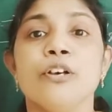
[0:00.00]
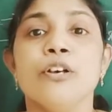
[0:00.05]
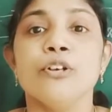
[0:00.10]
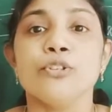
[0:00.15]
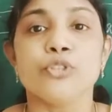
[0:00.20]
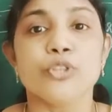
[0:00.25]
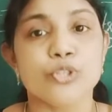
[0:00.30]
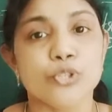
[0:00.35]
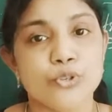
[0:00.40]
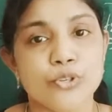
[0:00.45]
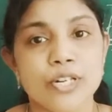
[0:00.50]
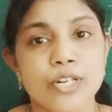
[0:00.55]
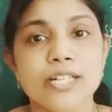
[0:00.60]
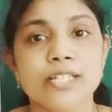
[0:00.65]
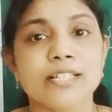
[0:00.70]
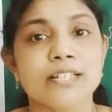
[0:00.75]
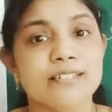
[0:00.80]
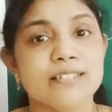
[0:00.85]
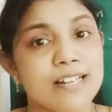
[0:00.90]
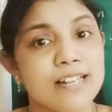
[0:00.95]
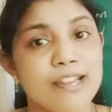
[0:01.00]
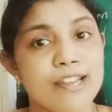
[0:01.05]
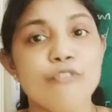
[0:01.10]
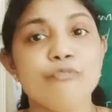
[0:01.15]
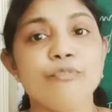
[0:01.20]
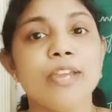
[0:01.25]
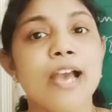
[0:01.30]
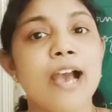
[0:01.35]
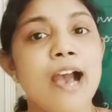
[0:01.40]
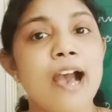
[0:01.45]
So students, till now
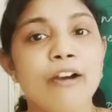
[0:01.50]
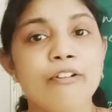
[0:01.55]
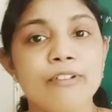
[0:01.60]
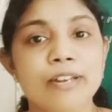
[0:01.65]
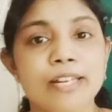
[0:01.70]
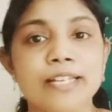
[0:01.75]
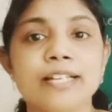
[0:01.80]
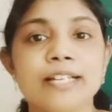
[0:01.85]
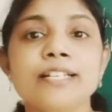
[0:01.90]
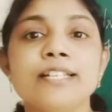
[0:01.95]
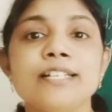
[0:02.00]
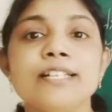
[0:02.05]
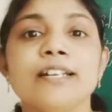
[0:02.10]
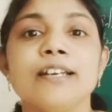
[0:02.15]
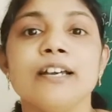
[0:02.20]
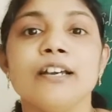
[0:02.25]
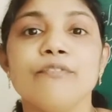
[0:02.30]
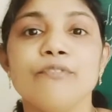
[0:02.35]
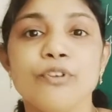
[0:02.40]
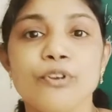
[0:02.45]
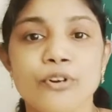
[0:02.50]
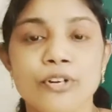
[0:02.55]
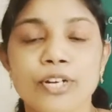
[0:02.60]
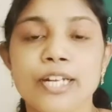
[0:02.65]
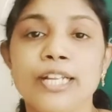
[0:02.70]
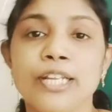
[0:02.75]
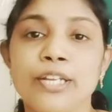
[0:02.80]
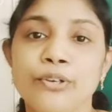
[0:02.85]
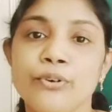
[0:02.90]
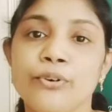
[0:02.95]
we have learned, we
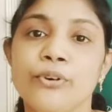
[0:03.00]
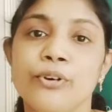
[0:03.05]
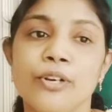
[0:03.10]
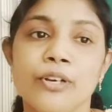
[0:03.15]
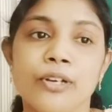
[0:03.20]
already know